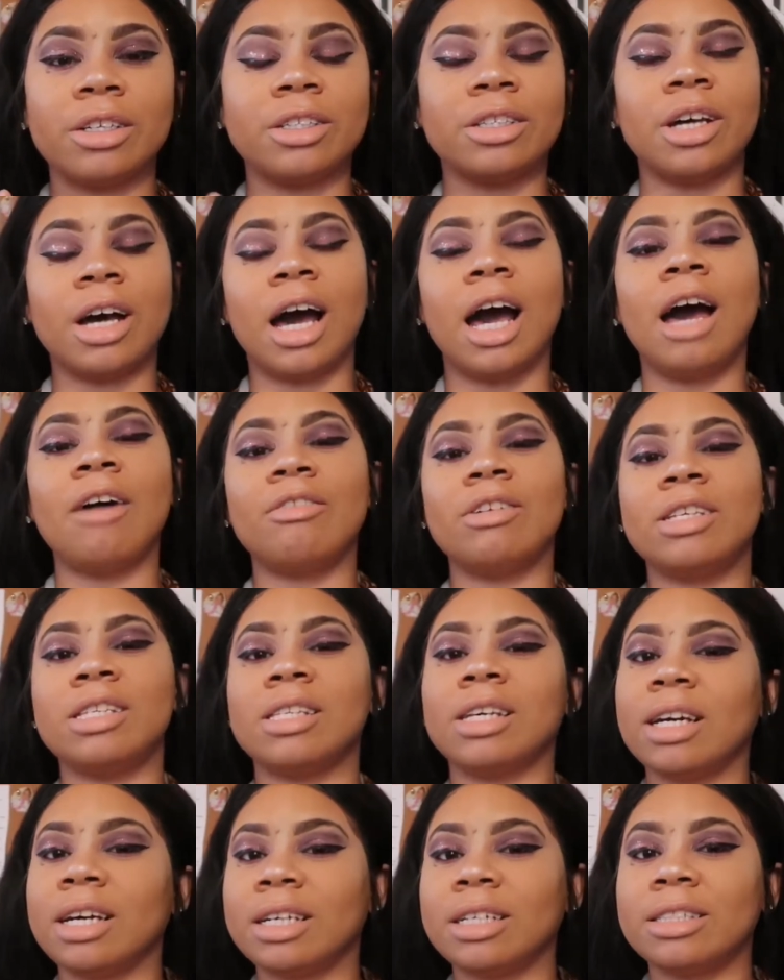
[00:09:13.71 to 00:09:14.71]
You know, I have a
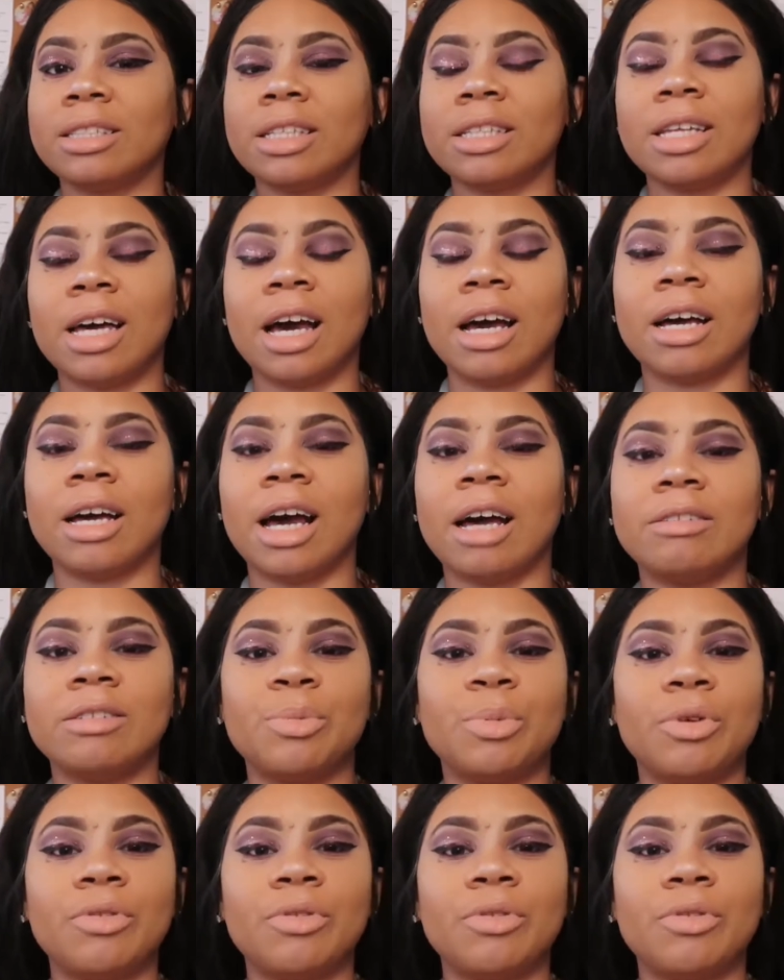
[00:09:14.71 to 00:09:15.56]
son that I have to